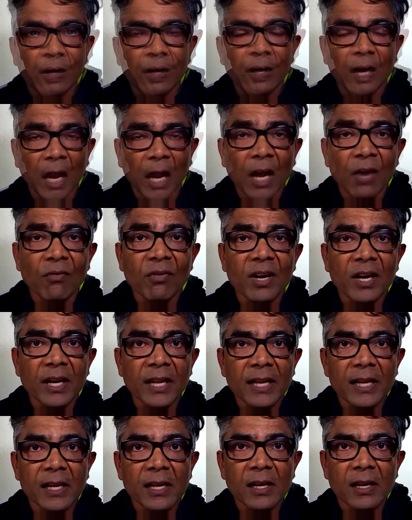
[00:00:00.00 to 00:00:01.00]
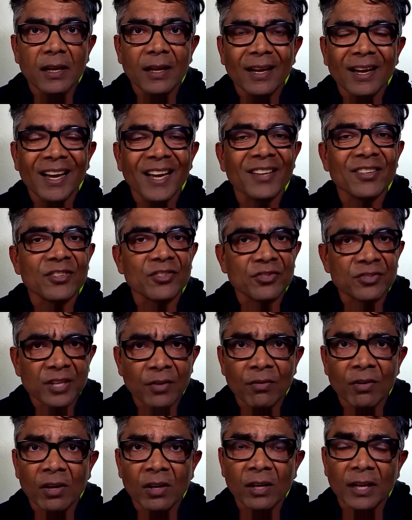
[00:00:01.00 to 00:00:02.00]
Every deal has
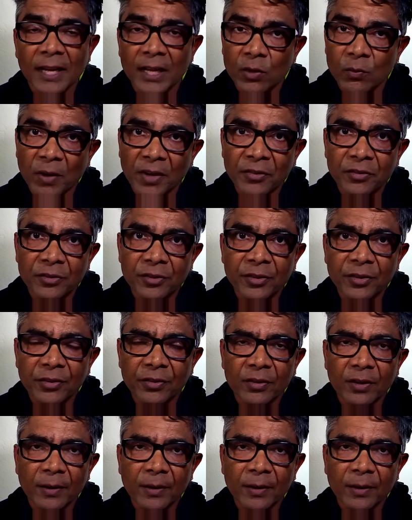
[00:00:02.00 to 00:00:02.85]
several investors,